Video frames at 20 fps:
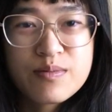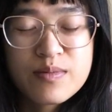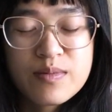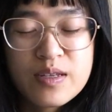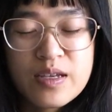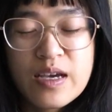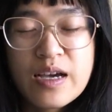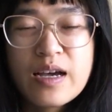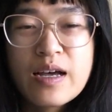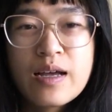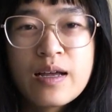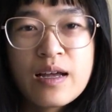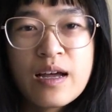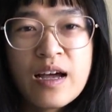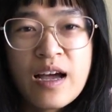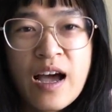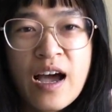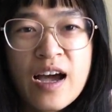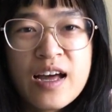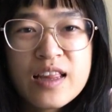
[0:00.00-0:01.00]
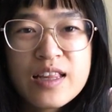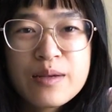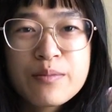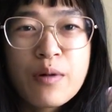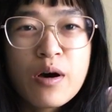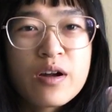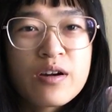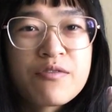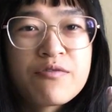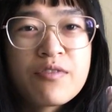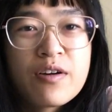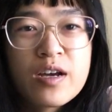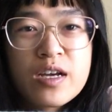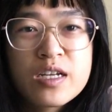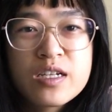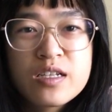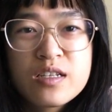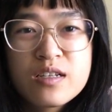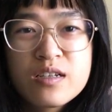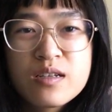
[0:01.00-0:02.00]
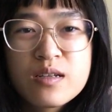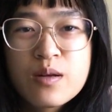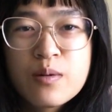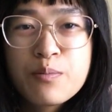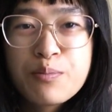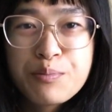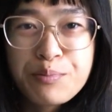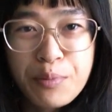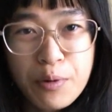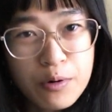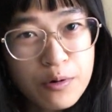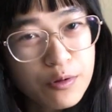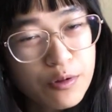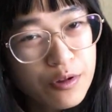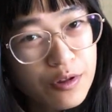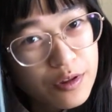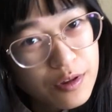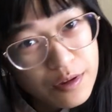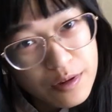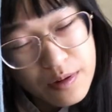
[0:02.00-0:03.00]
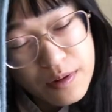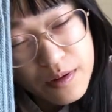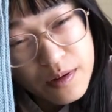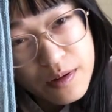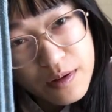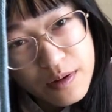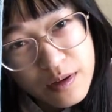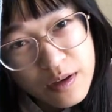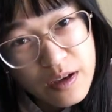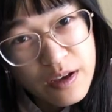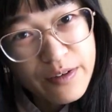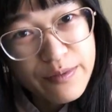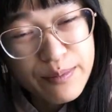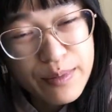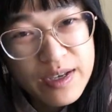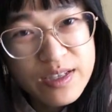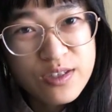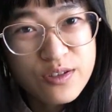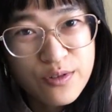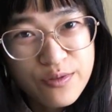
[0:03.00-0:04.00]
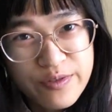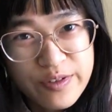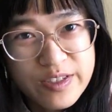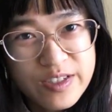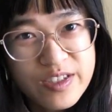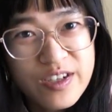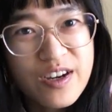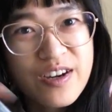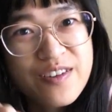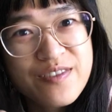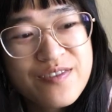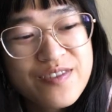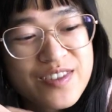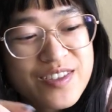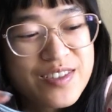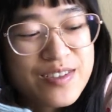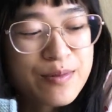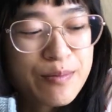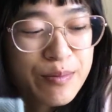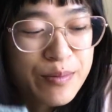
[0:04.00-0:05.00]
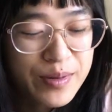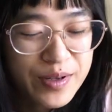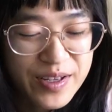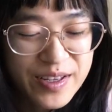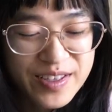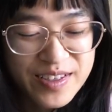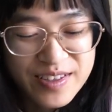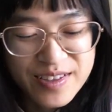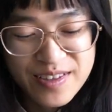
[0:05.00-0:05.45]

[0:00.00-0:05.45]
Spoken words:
Yeah, I highly modified both of my Sophie scarves, but